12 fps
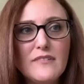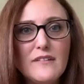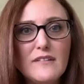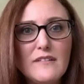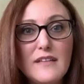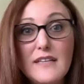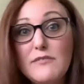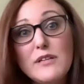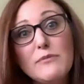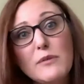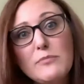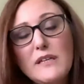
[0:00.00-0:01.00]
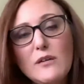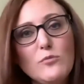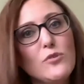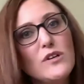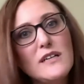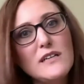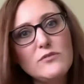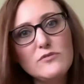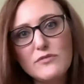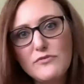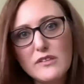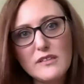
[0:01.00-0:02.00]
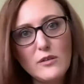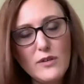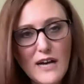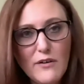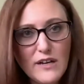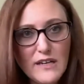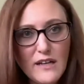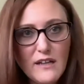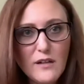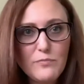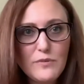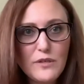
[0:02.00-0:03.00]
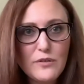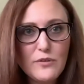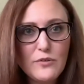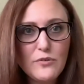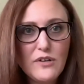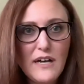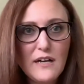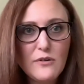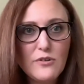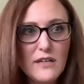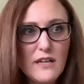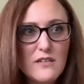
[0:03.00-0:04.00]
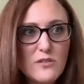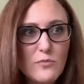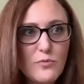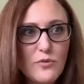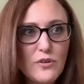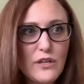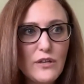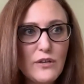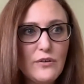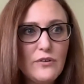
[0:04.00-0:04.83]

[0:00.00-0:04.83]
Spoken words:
Even about me, what can I do differently? How can I help you? How can I support you?